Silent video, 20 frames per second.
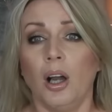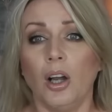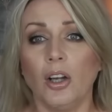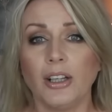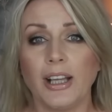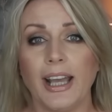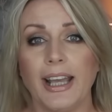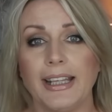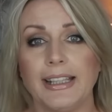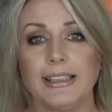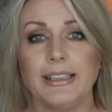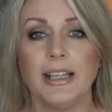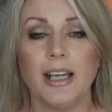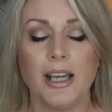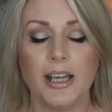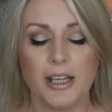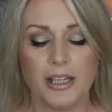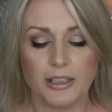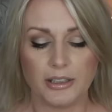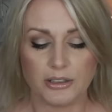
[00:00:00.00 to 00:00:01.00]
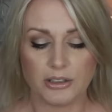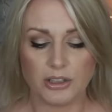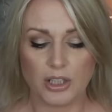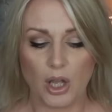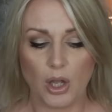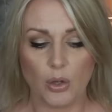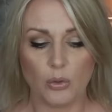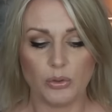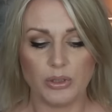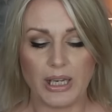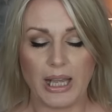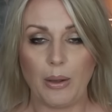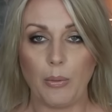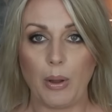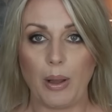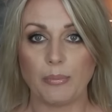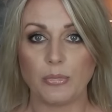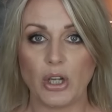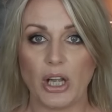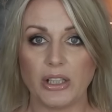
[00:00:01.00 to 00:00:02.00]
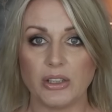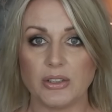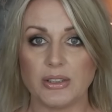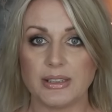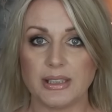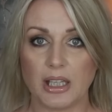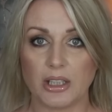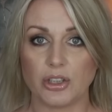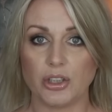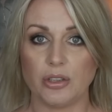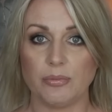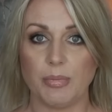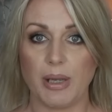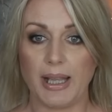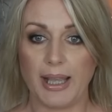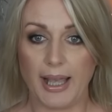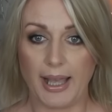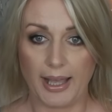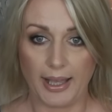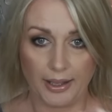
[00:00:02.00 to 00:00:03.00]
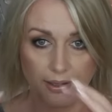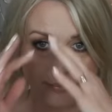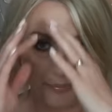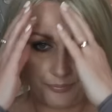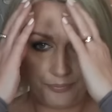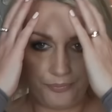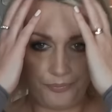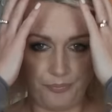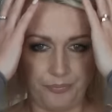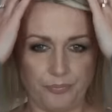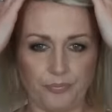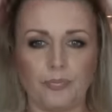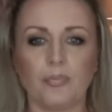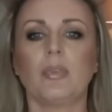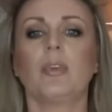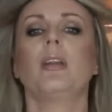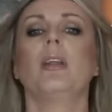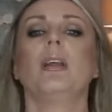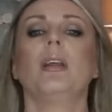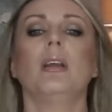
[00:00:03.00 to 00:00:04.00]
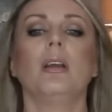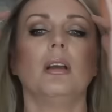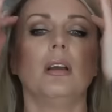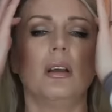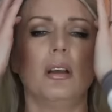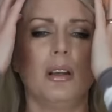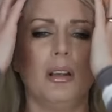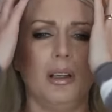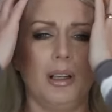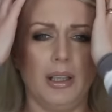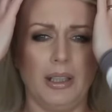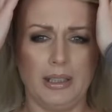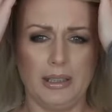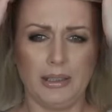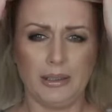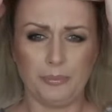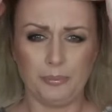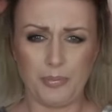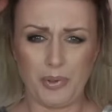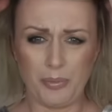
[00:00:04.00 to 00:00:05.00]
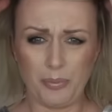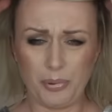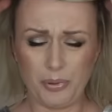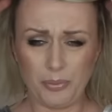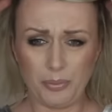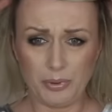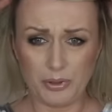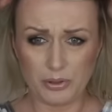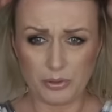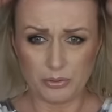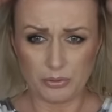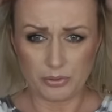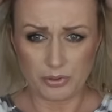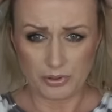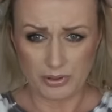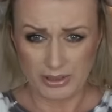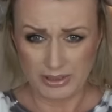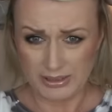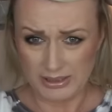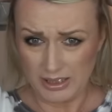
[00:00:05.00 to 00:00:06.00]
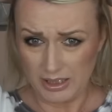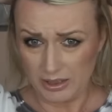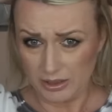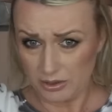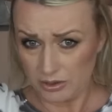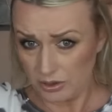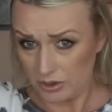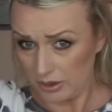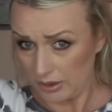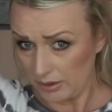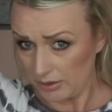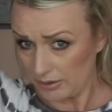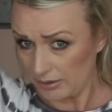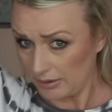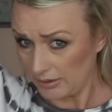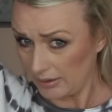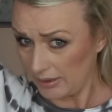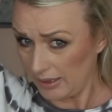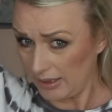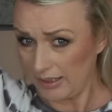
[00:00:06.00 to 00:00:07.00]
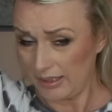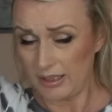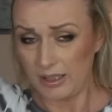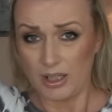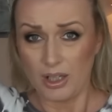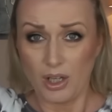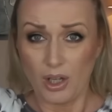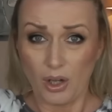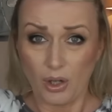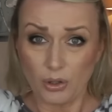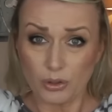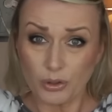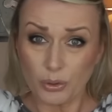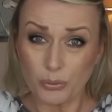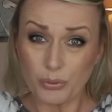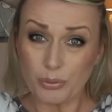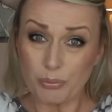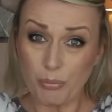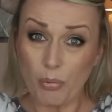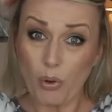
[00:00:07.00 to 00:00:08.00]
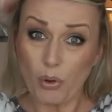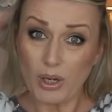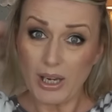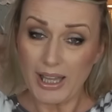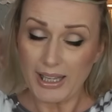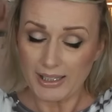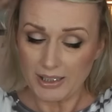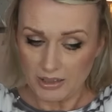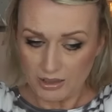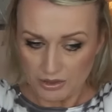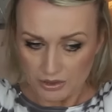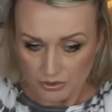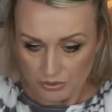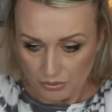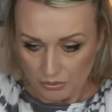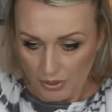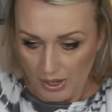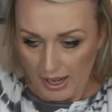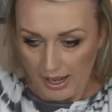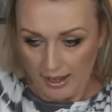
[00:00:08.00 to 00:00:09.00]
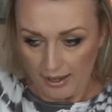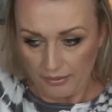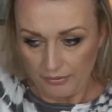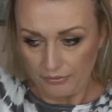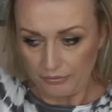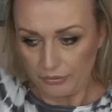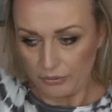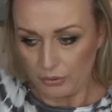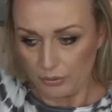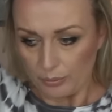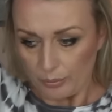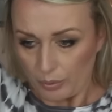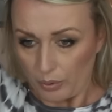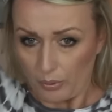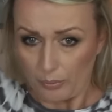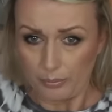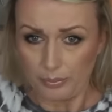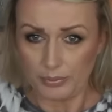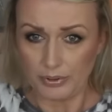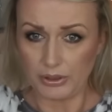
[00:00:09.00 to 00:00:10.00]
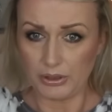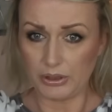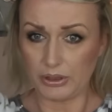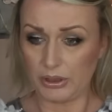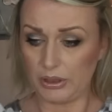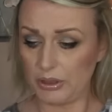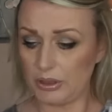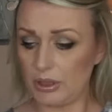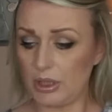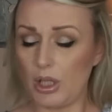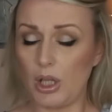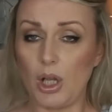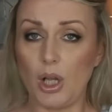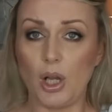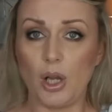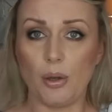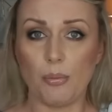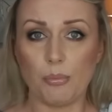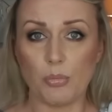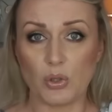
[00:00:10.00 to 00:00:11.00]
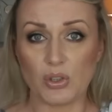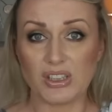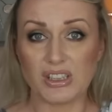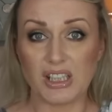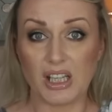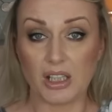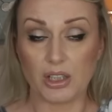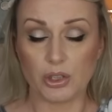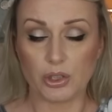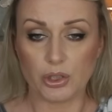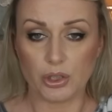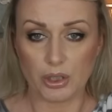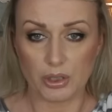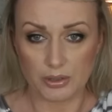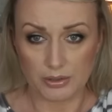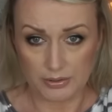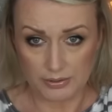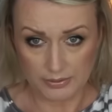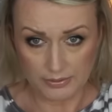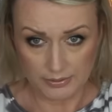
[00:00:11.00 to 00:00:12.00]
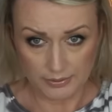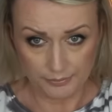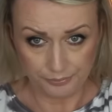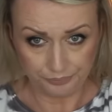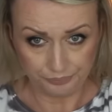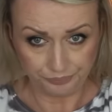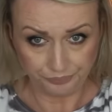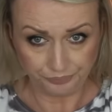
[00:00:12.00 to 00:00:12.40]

Okay, so now I'm going to section my hair. Um, I'll probably do three sections. Although the more layers you have, you probably need more sections.